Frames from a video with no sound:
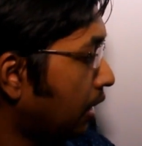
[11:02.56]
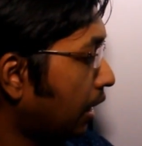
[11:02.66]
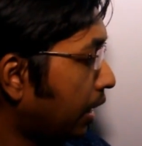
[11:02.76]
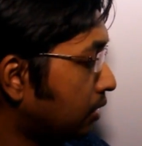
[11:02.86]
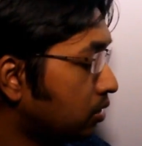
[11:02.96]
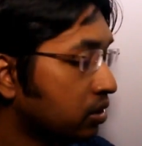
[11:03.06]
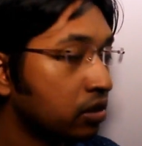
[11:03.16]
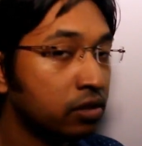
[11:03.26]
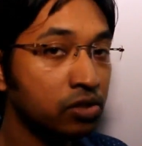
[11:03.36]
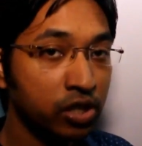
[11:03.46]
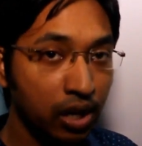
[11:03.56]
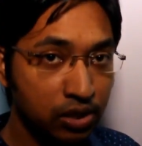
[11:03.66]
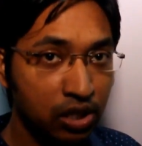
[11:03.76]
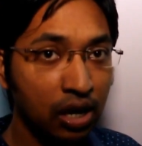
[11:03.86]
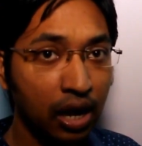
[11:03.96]
And
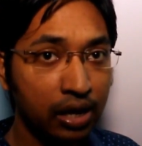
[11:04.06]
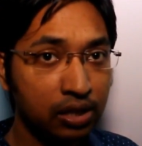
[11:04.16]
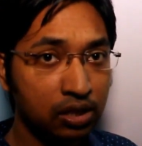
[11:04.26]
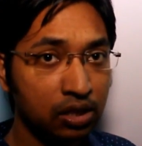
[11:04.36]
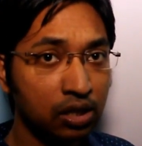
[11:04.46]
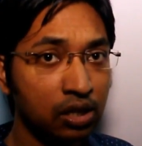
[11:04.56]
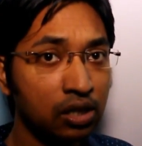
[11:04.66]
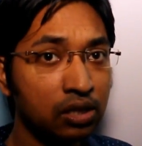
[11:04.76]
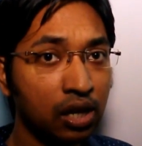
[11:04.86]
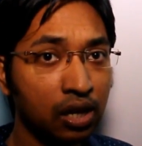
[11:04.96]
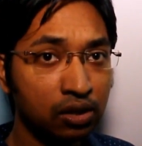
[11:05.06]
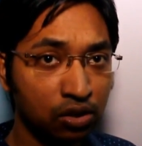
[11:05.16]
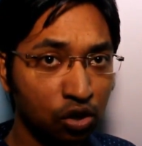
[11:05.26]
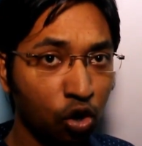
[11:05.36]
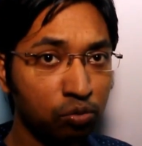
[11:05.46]
just like the
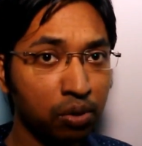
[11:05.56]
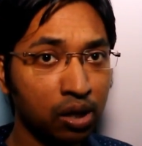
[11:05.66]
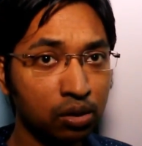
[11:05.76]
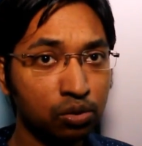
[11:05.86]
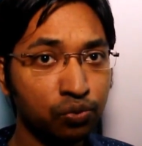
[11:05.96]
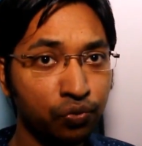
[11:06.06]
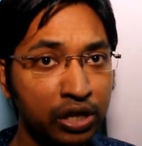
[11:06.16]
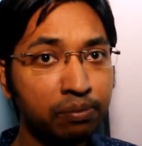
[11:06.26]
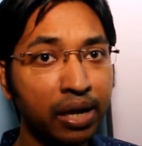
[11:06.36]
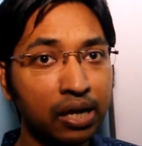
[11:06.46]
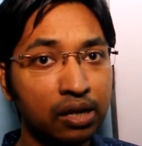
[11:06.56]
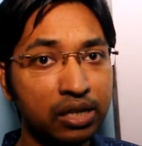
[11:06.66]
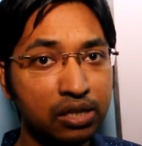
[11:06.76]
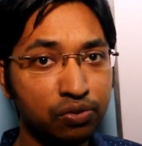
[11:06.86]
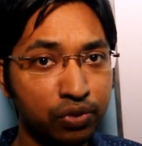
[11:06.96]
normal female
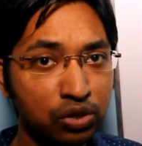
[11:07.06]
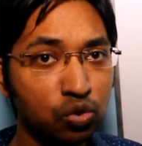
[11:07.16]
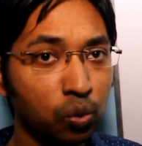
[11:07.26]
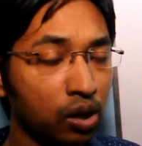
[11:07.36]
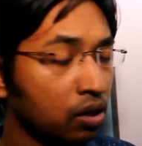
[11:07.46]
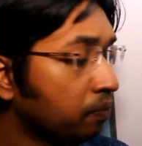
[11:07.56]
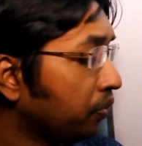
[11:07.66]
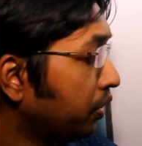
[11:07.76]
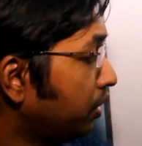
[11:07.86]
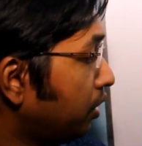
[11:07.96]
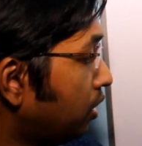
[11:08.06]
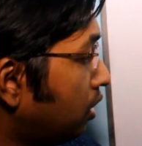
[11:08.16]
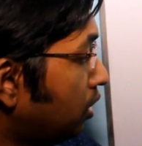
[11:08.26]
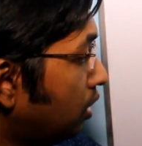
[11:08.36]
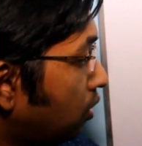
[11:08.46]
individual,
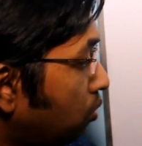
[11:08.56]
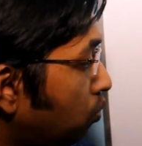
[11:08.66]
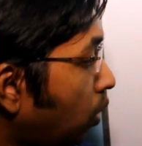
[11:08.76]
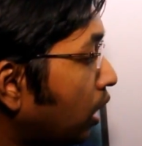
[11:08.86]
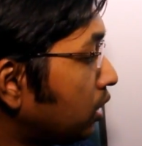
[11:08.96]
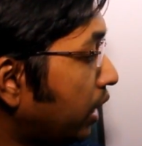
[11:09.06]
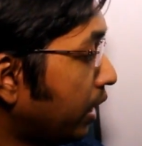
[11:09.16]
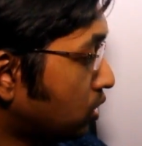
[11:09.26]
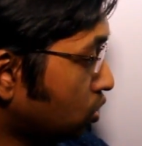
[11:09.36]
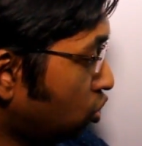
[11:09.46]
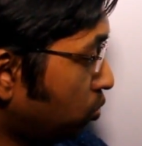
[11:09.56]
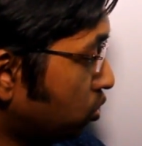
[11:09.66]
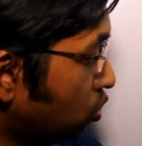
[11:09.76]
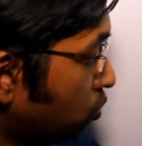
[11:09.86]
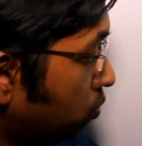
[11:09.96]
one X
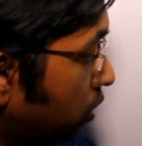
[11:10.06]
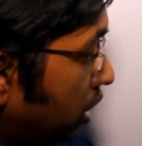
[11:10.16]
chromosome